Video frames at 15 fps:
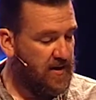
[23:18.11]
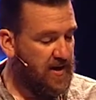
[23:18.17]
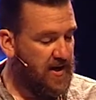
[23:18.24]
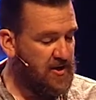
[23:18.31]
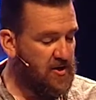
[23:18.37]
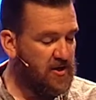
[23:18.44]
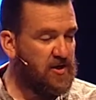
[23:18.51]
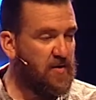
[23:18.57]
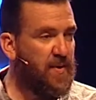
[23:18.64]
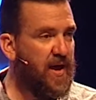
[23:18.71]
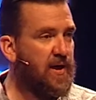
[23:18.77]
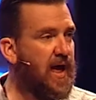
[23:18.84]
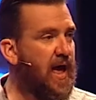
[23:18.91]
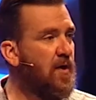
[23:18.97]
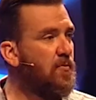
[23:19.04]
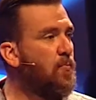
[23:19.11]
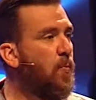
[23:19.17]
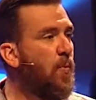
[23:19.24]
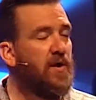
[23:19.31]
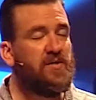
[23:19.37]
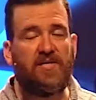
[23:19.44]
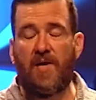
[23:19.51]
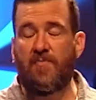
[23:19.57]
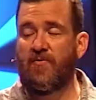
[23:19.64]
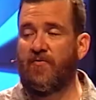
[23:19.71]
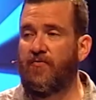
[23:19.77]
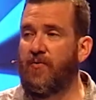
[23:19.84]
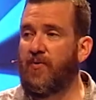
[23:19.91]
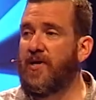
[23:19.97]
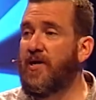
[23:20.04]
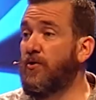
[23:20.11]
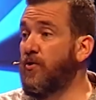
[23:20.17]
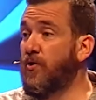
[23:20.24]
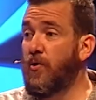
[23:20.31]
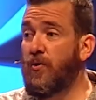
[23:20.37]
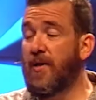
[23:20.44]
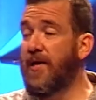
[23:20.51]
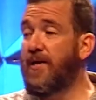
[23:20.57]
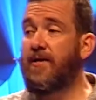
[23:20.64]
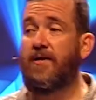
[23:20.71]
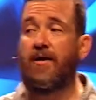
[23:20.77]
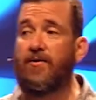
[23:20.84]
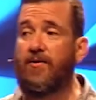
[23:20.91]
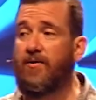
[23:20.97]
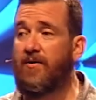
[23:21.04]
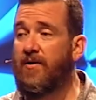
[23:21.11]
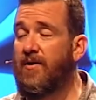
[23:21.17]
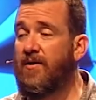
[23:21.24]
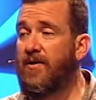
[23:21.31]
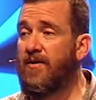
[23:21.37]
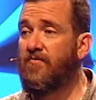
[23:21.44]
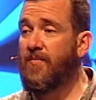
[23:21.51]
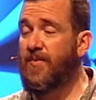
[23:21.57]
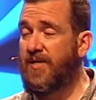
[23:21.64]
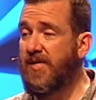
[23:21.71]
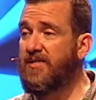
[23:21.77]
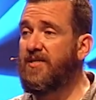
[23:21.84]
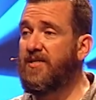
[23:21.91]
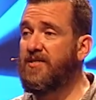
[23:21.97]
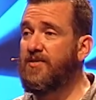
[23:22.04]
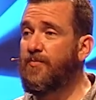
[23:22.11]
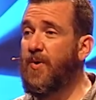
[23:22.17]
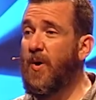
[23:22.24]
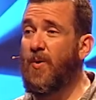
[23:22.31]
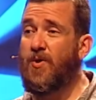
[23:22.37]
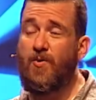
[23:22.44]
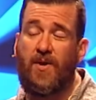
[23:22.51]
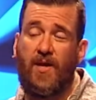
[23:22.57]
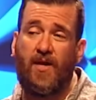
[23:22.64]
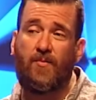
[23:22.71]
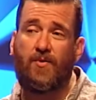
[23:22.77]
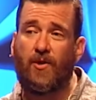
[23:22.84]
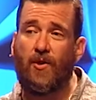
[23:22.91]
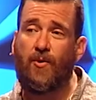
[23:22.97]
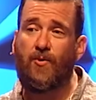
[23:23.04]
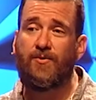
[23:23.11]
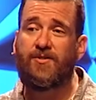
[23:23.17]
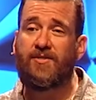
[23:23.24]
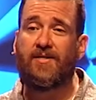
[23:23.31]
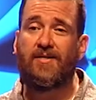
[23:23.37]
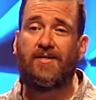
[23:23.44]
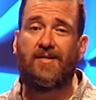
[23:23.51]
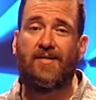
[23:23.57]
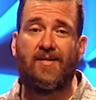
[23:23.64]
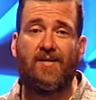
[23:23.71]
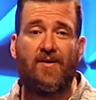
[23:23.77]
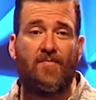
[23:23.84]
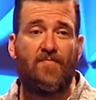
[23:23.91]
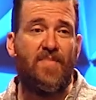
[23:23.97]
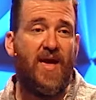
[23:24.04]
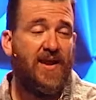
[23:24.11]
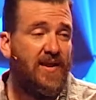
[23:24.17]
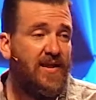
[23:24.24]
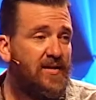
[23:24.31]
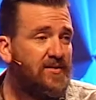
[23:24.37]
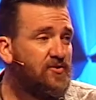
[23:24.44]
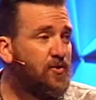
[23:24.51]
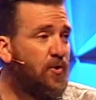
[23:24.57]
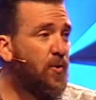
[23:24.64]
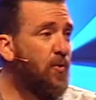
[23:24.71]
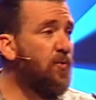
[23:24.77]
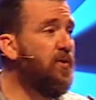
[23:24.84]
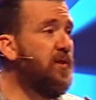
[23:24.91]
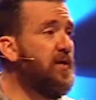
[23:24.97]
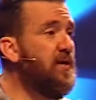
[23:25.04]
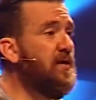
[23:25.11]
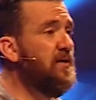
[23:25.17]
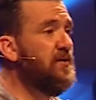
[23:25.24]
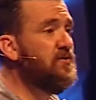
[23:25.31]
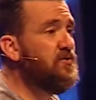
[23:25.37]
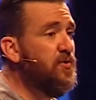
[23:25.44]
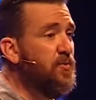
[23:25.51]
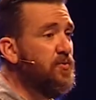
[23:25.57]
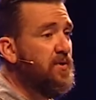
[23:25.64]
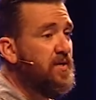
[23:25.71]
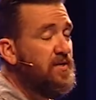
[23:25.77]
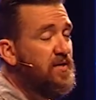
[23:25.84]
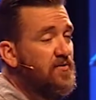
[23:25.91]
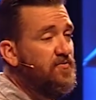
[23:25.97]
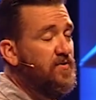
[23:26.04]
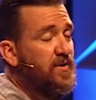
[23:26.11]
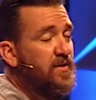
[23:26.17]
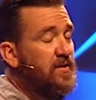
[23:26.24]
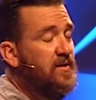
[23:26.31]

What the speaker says: He talks about how one type of fruit can look like another from a distance, but when you get up close, man, it is totally, totally different.